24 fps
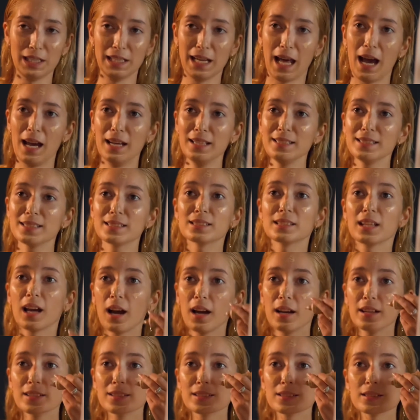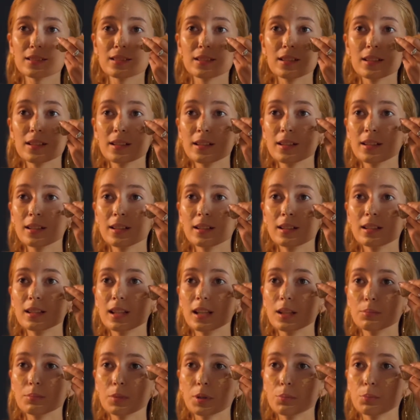nice, guys.
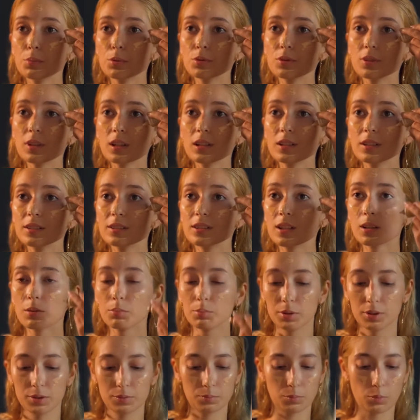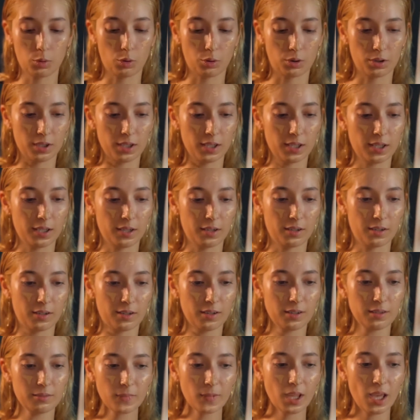Let me put a little bit more
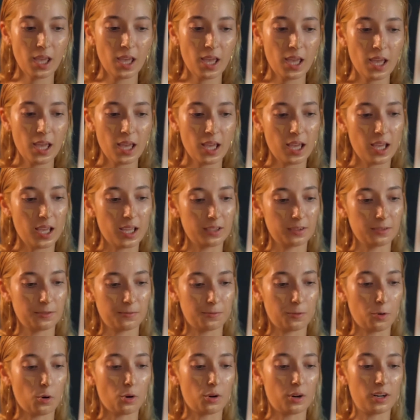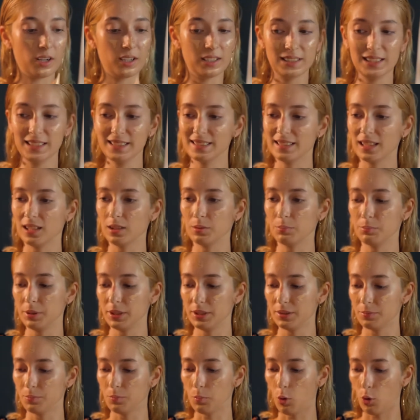here. And for a little
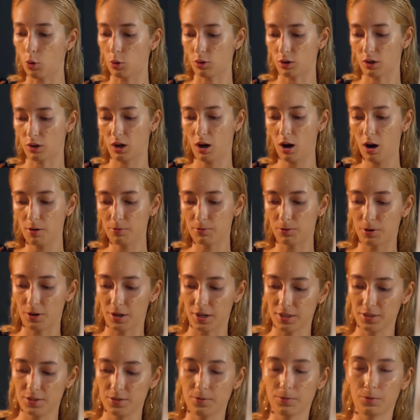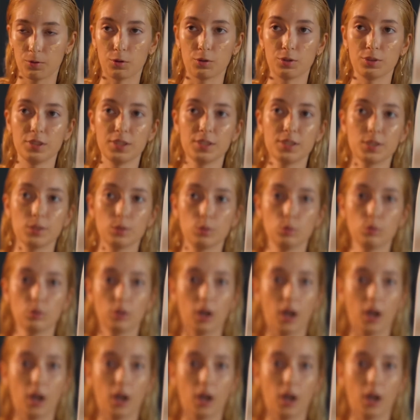bit more coverage for this look,